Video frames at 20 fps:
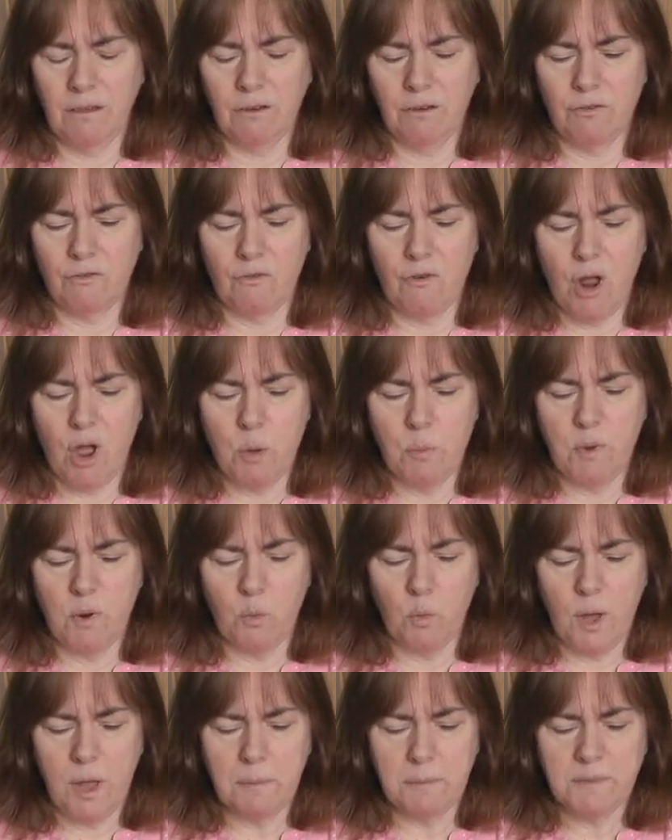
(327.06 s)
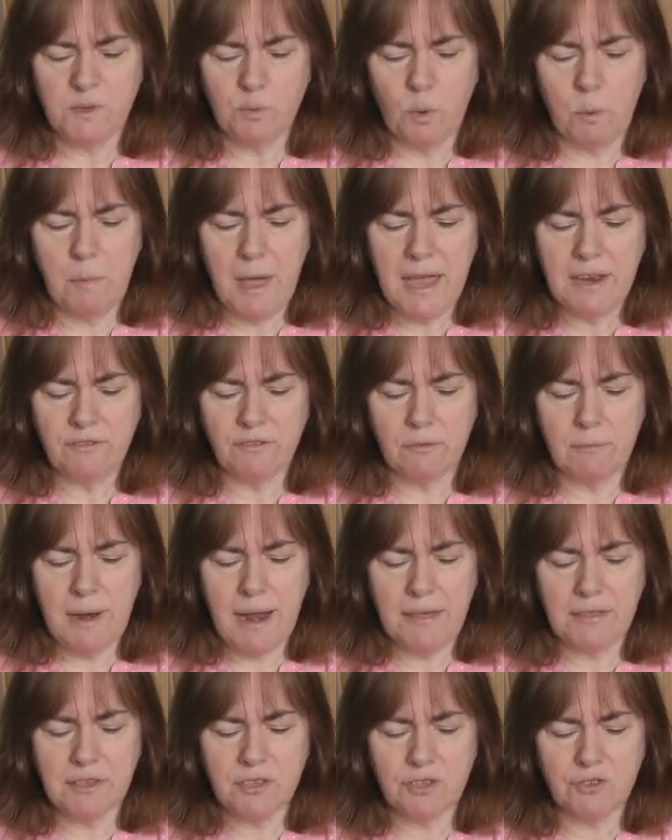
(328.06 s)
Roman whips were made from
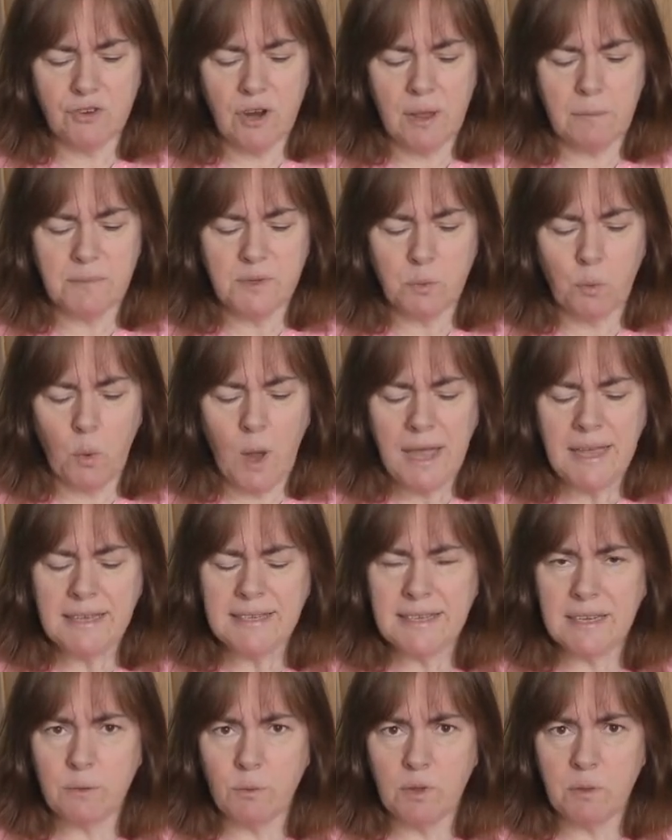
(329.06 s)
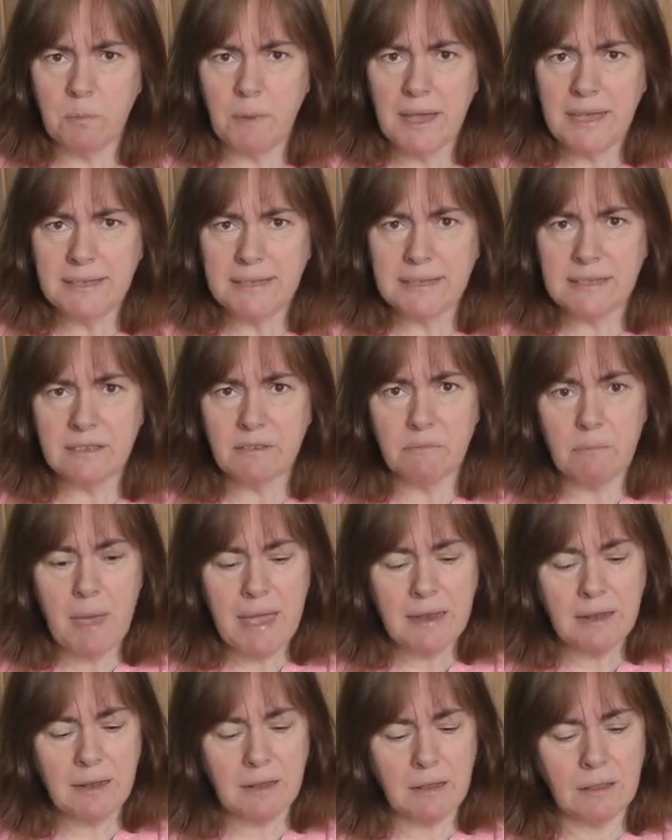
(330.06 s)
leather strips weighted with pieces of
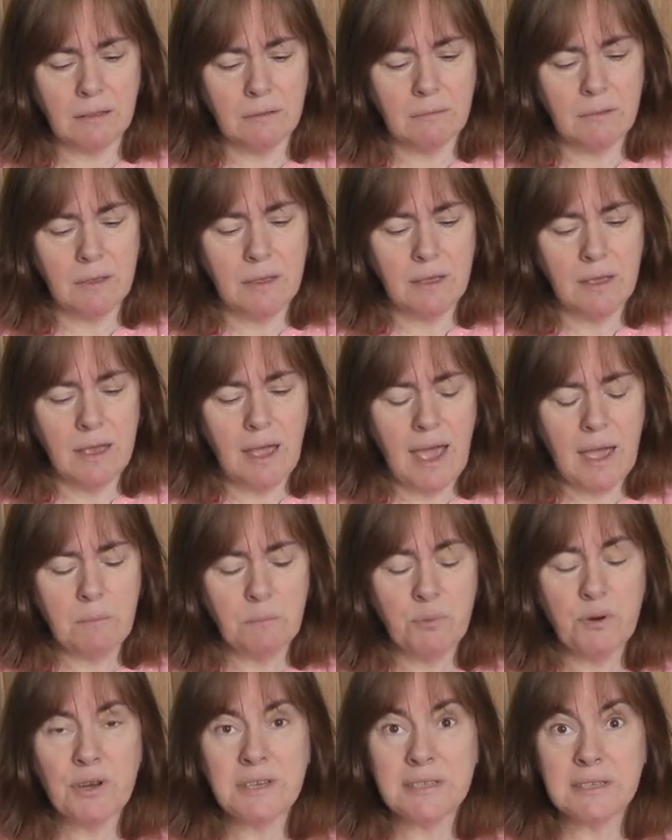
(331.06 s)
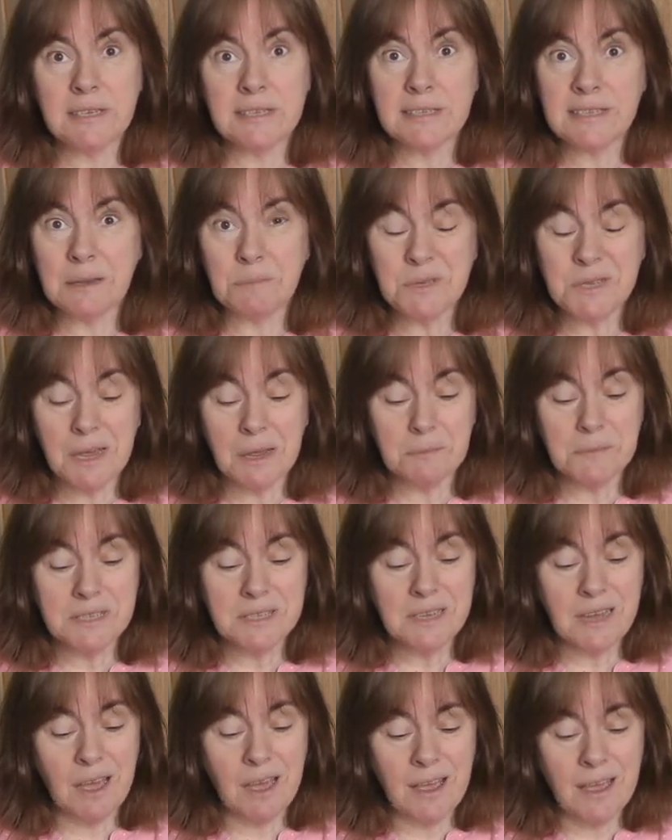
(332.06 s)
metal, and prisoners sometimes
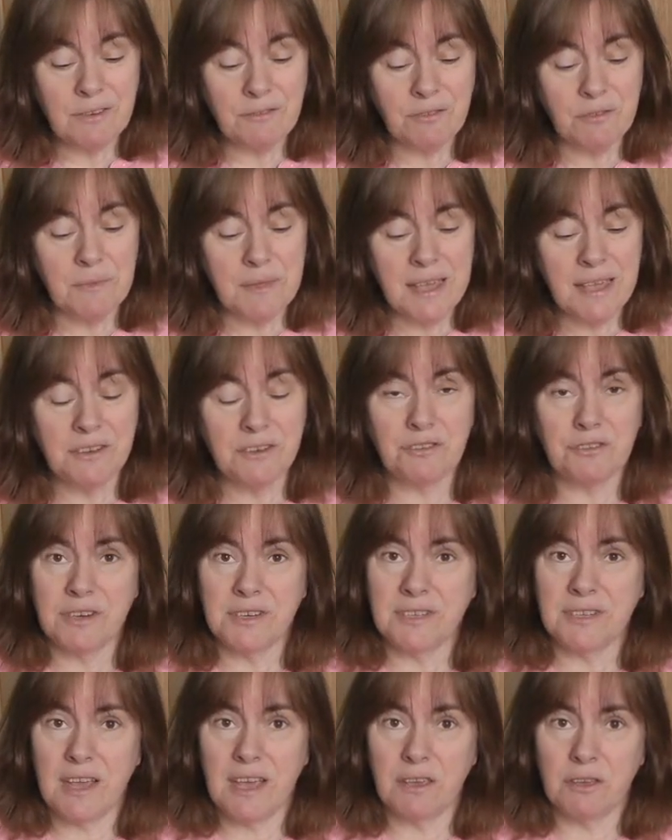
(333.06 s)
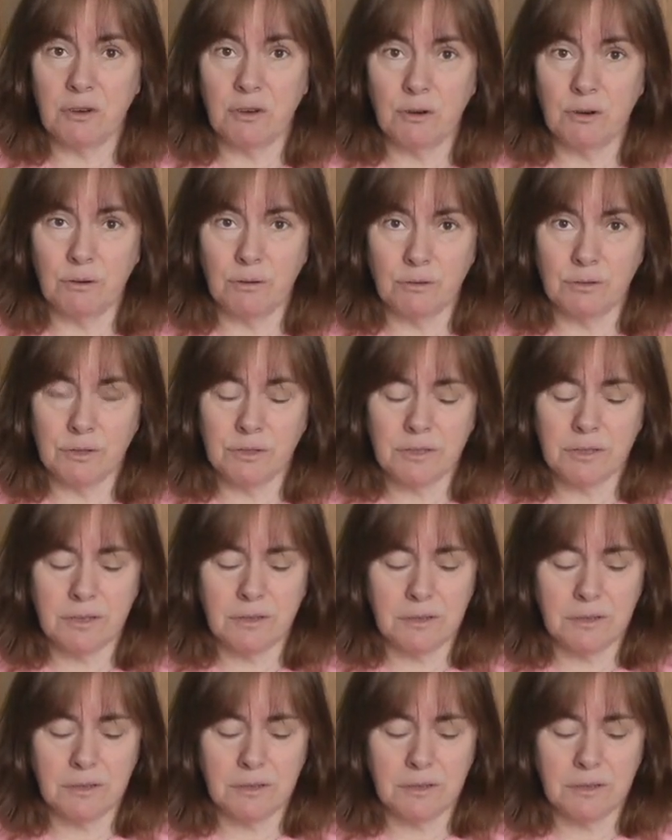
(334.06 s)
died from the injuries they caused.